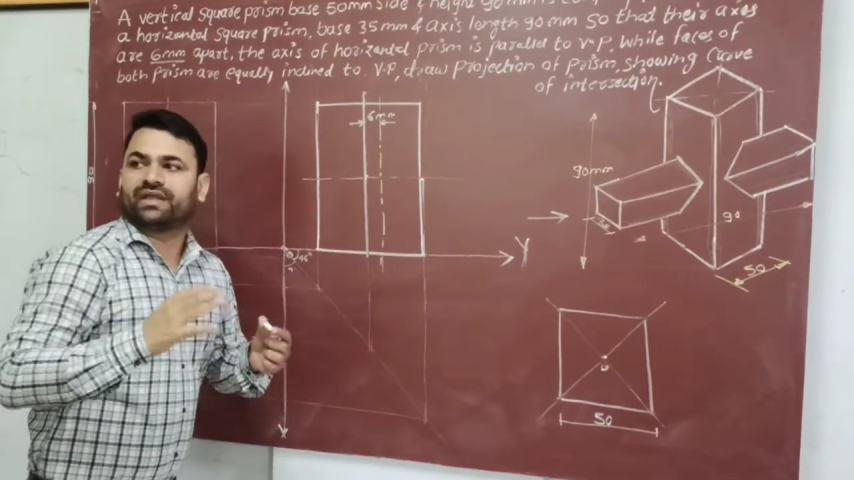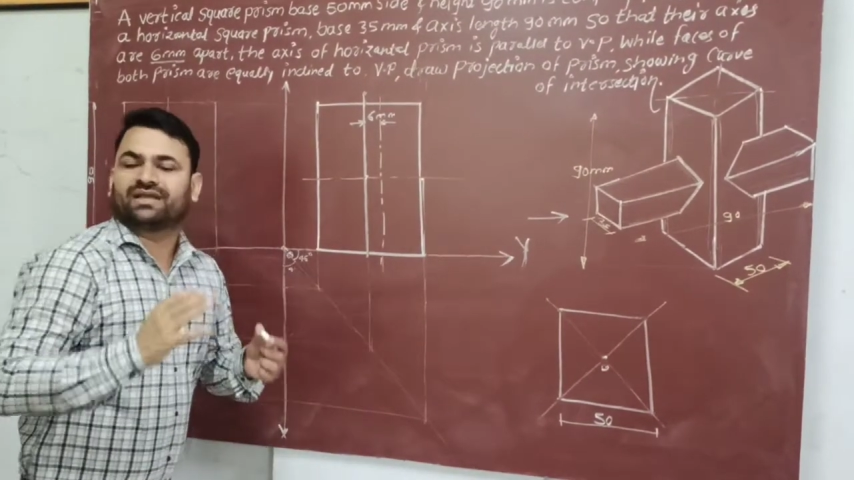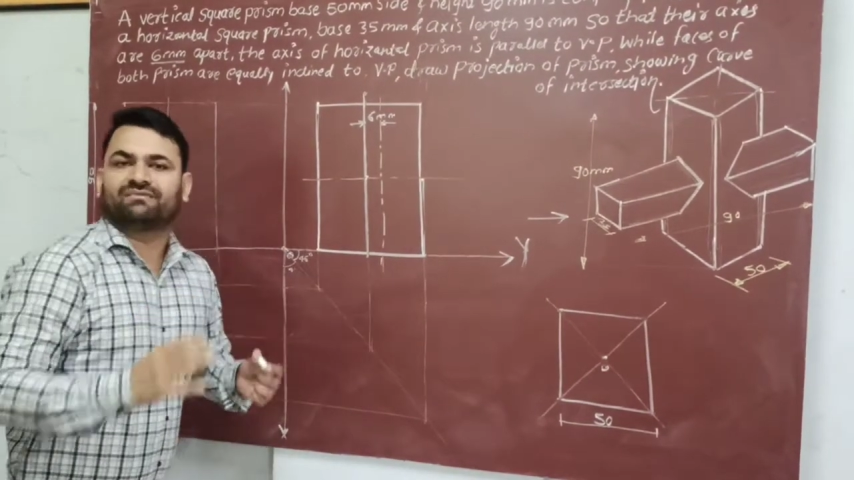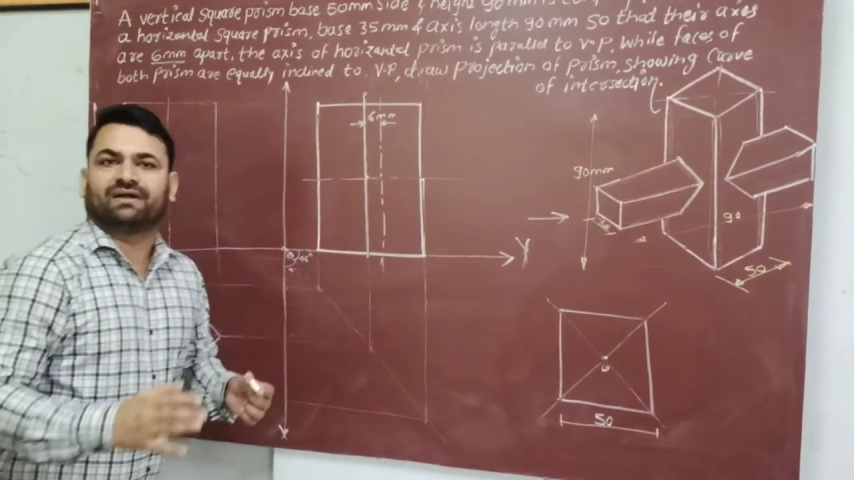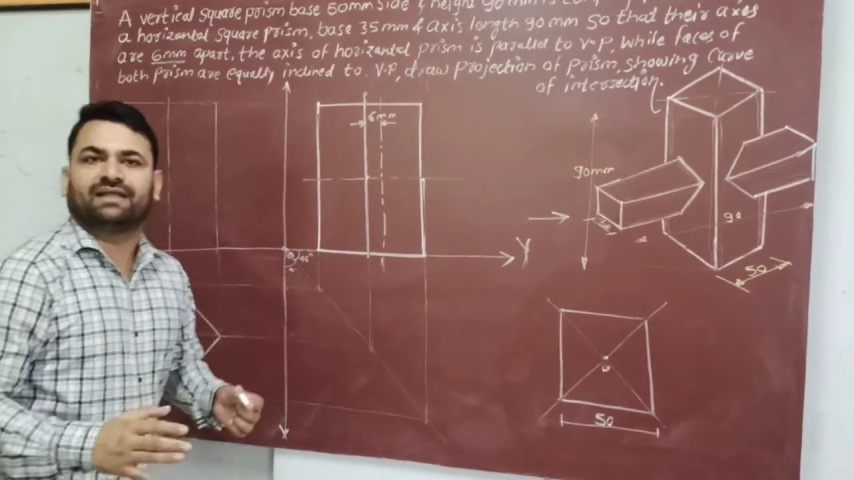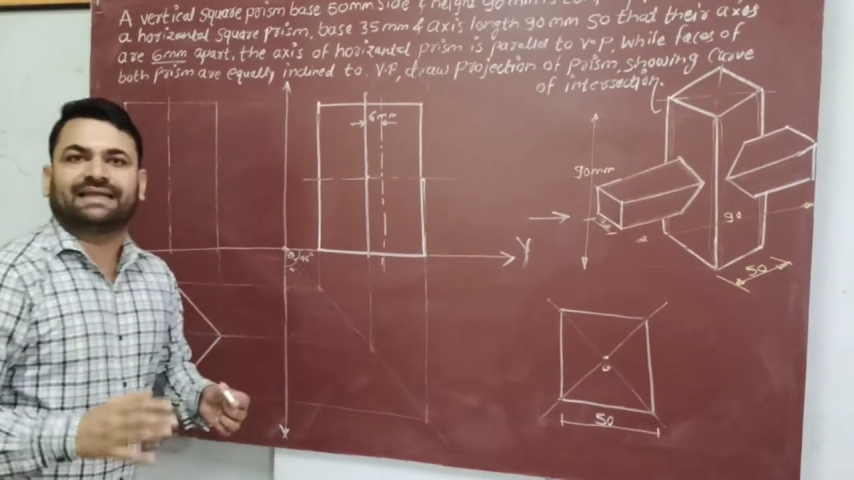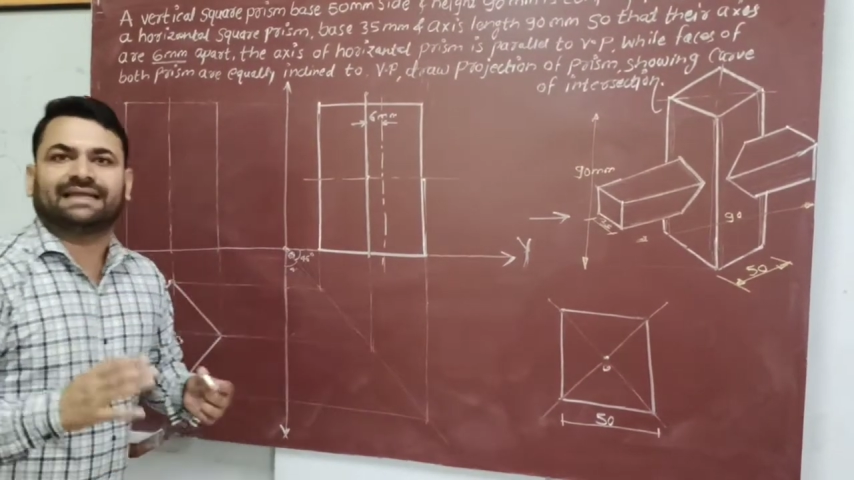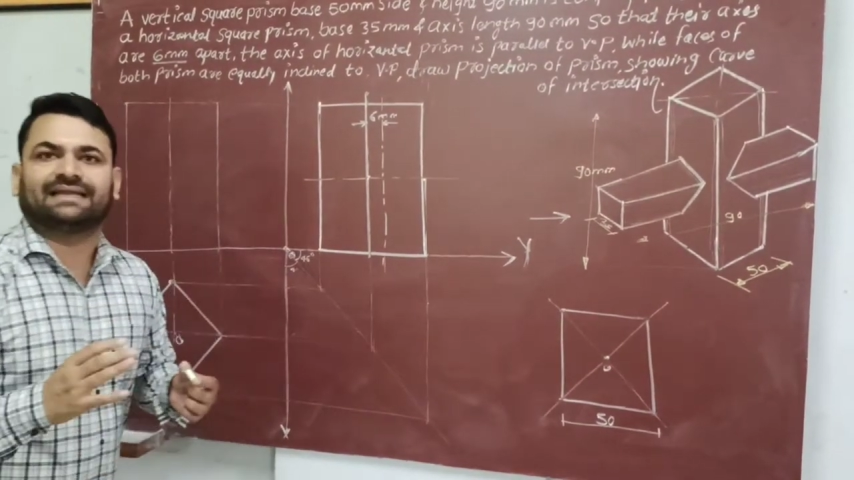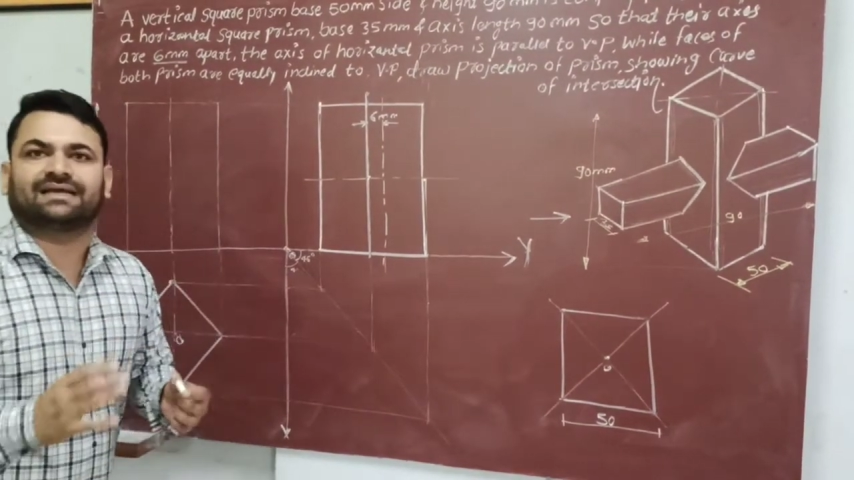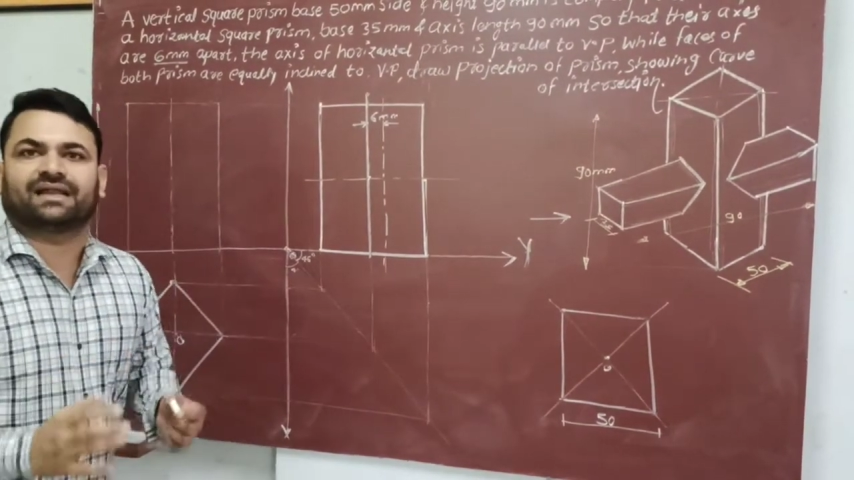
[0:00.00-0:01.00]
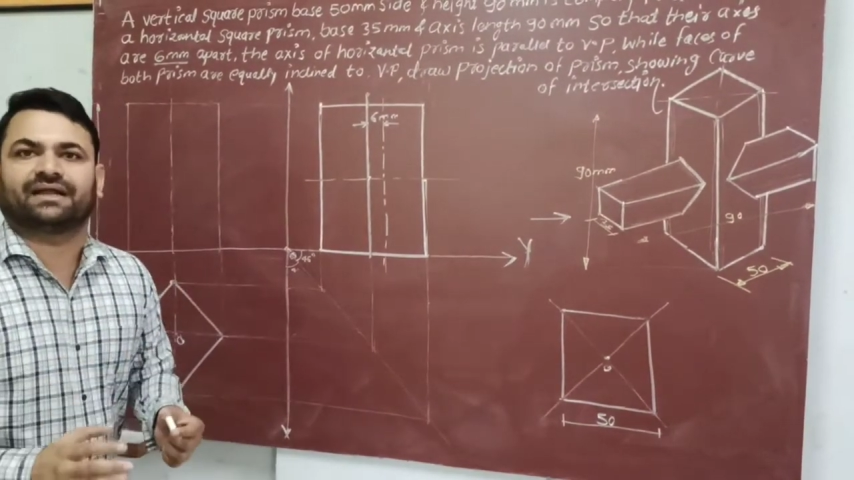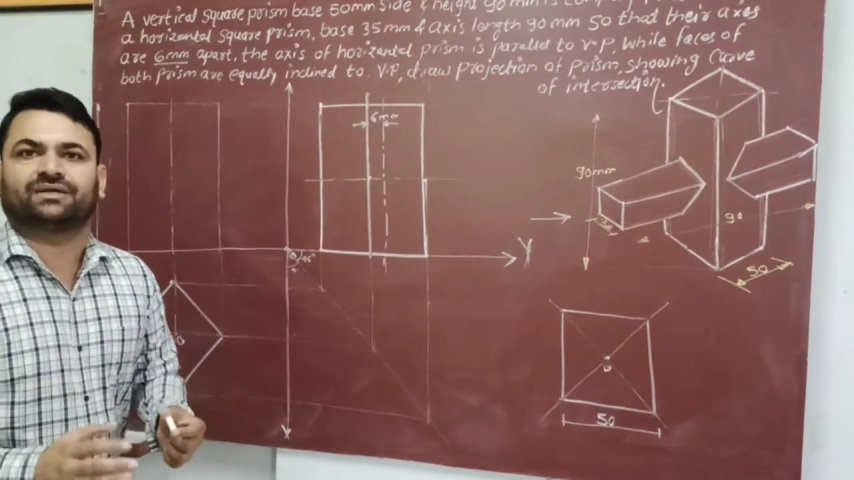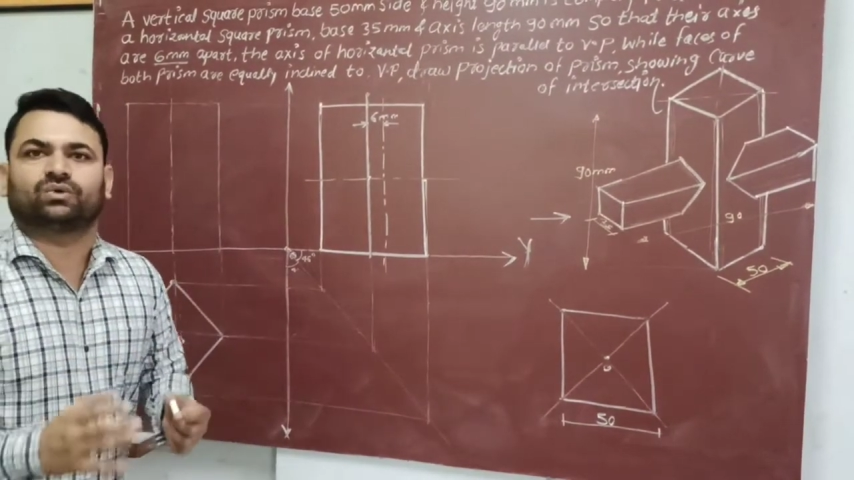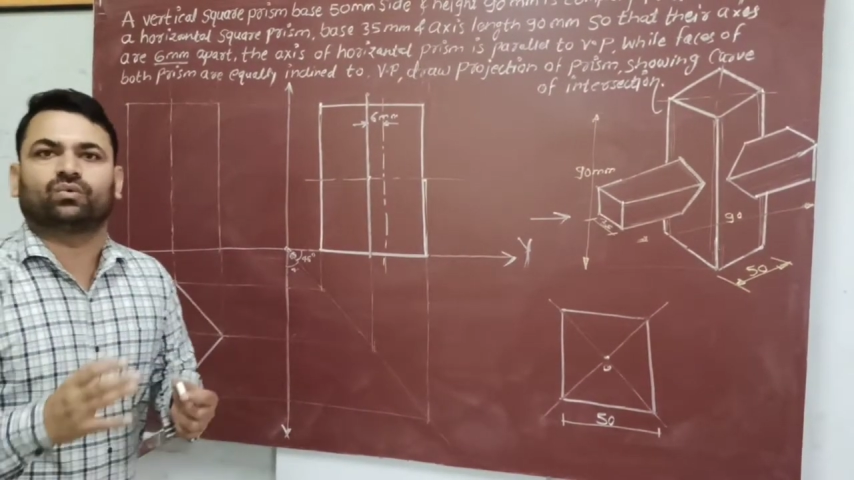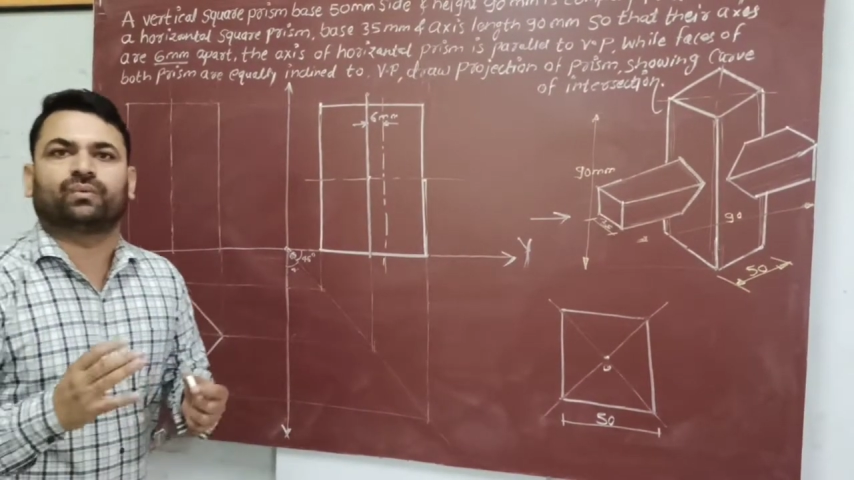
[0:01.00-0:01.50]
equally
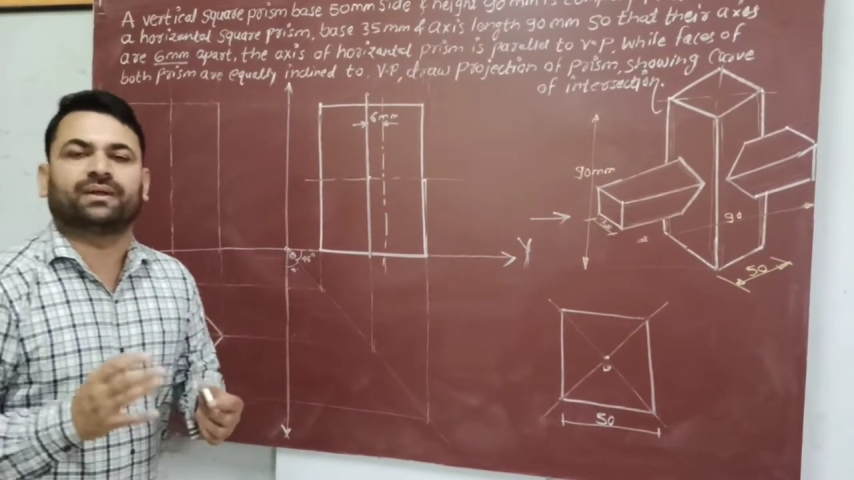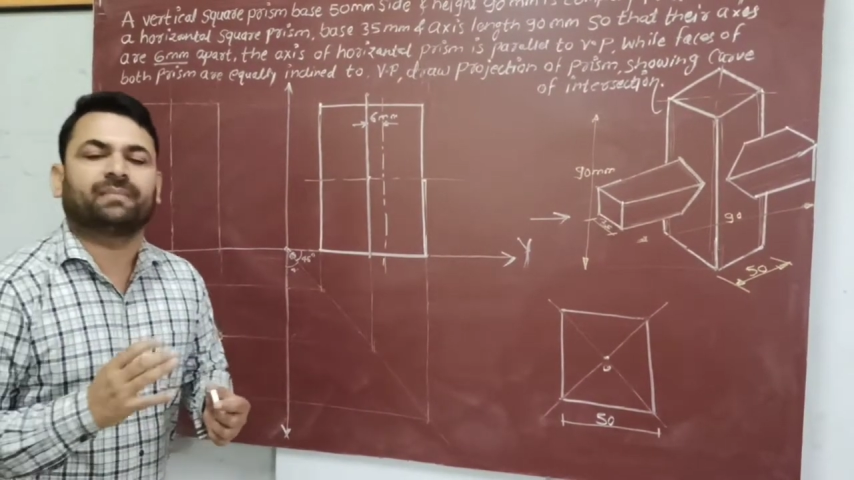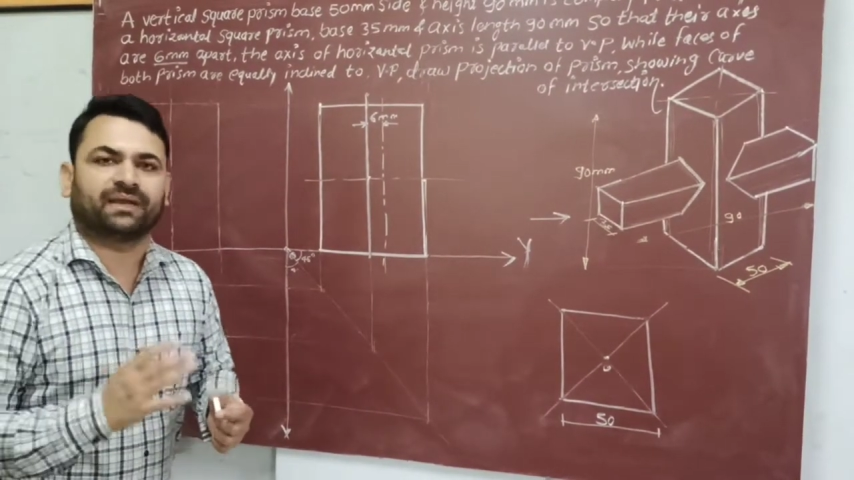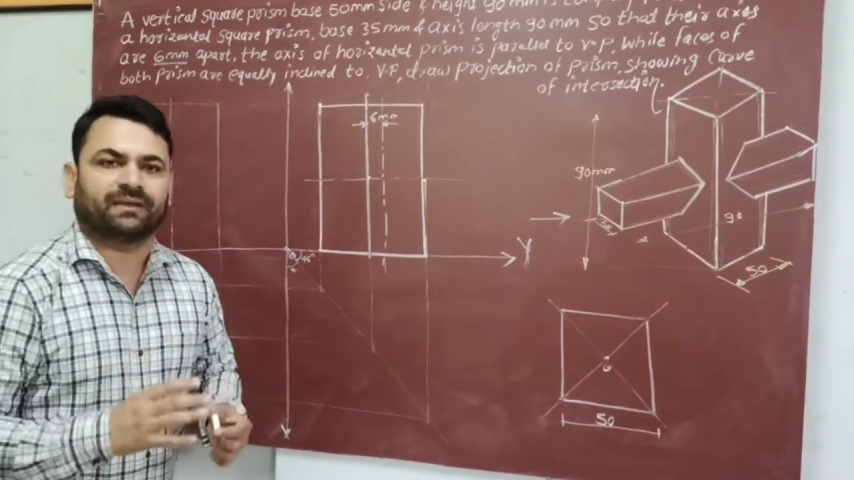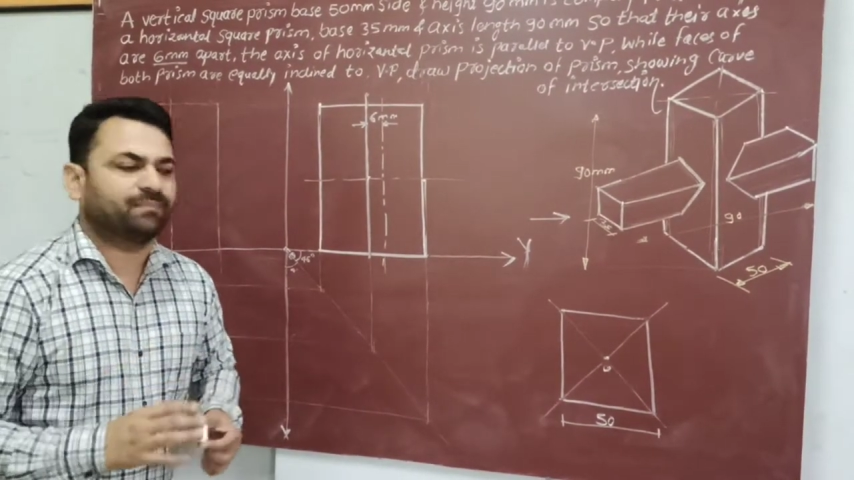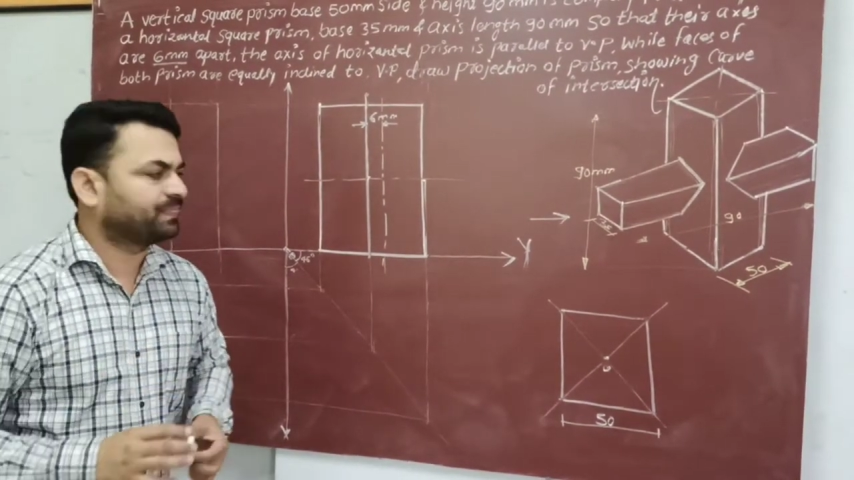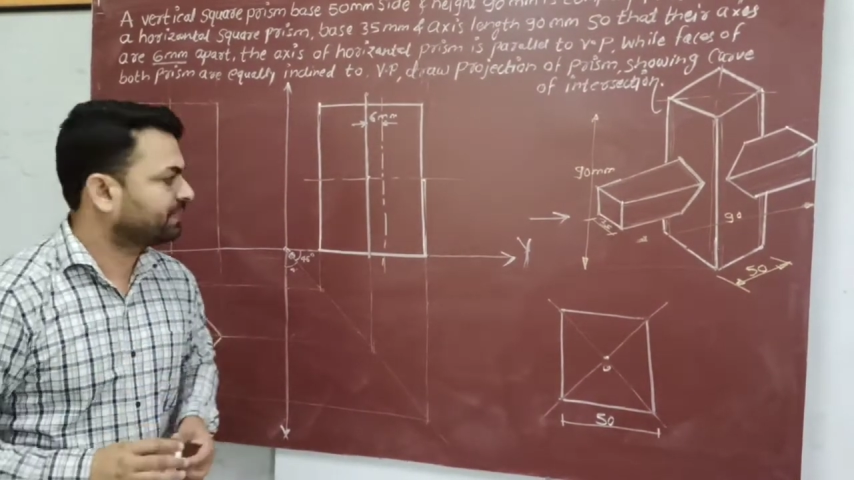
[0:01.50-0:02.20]
inclined to VP.